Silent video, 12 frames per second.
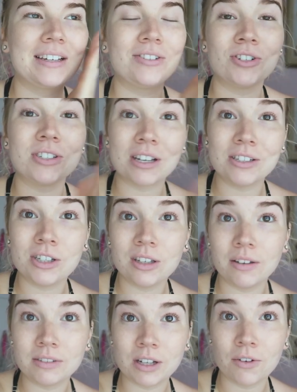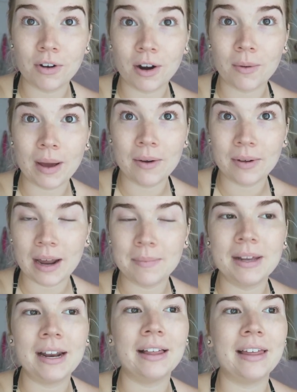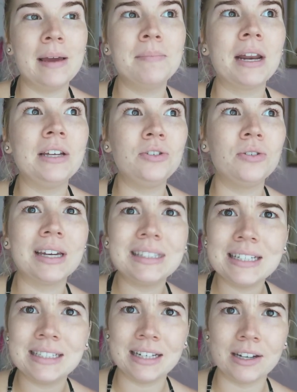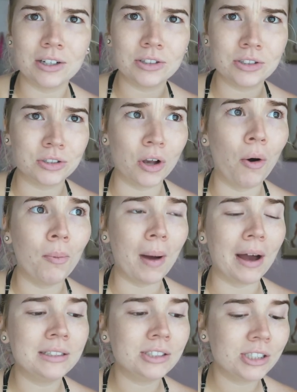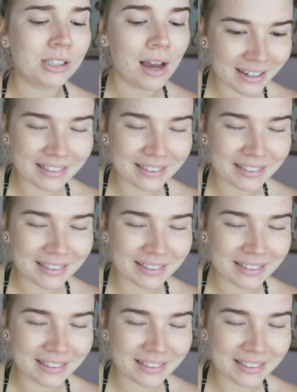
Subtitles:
just because she lives so far away when I'm in LA, but I do get to see her so much.